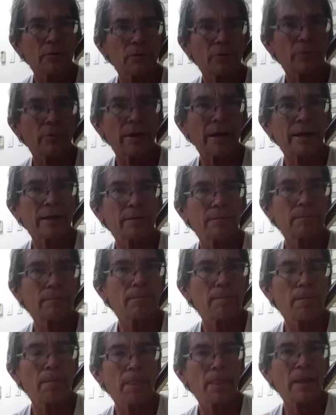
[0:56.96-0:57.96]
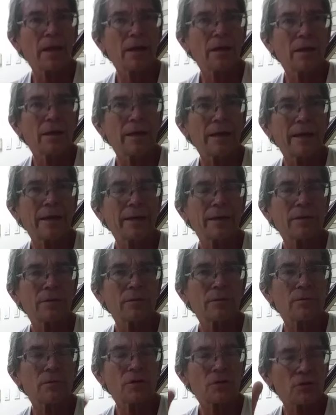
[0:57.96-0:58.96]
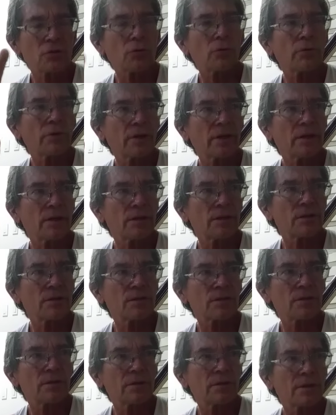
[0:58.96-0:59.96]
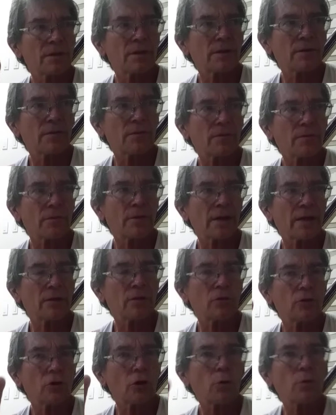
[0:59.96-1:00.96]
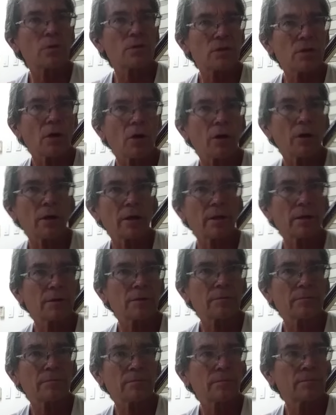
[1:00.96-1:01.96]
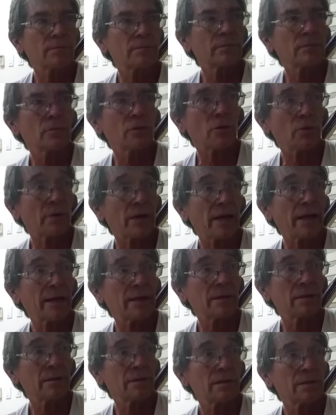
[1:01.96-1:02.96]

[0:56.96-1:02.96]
Ararat. And the story is that Noah's Ark, okay,